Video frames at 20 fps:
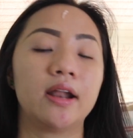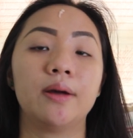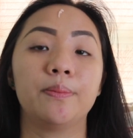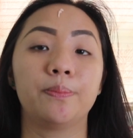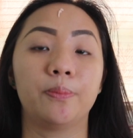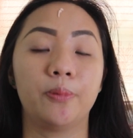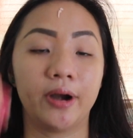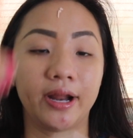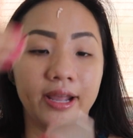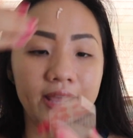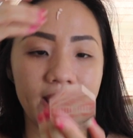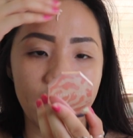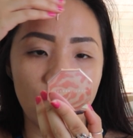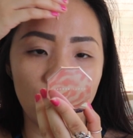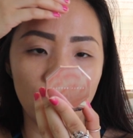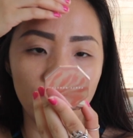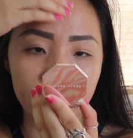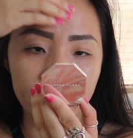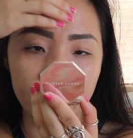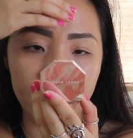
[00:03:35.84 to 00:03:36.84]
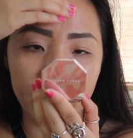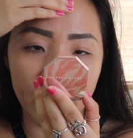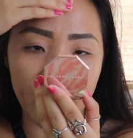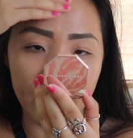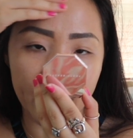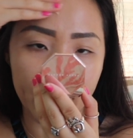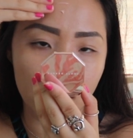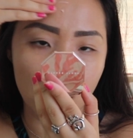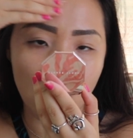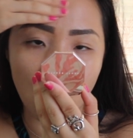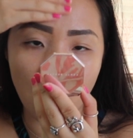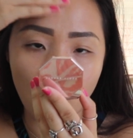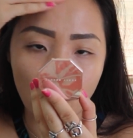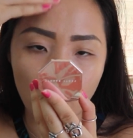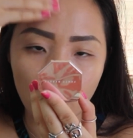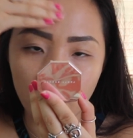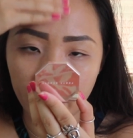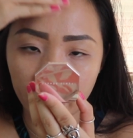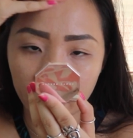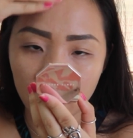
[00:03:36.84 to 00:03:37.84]
a breakout, and
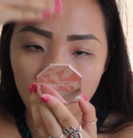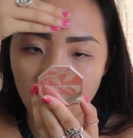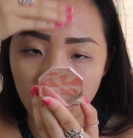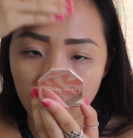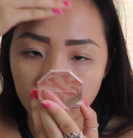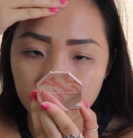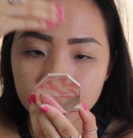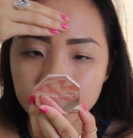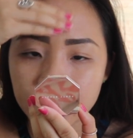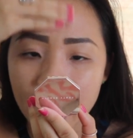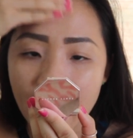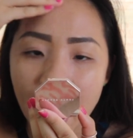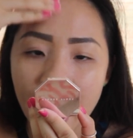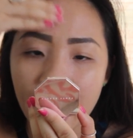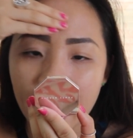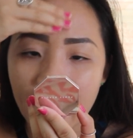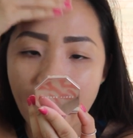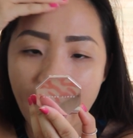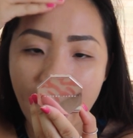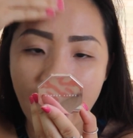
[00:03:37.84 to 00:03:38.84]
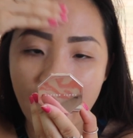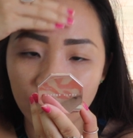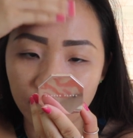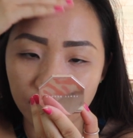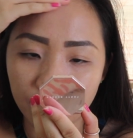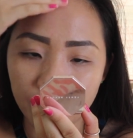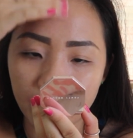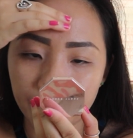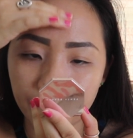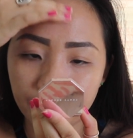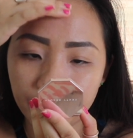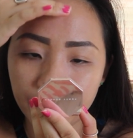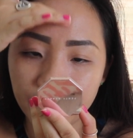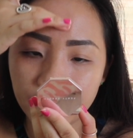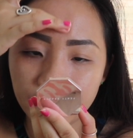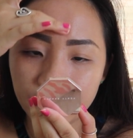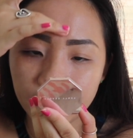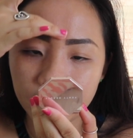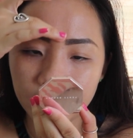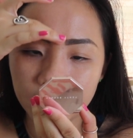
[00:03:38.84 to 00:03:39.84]
oh my gosh, I have my
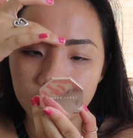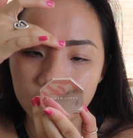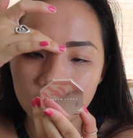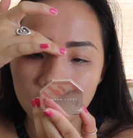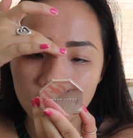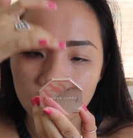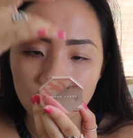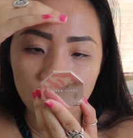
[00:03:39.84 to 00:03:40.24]
period.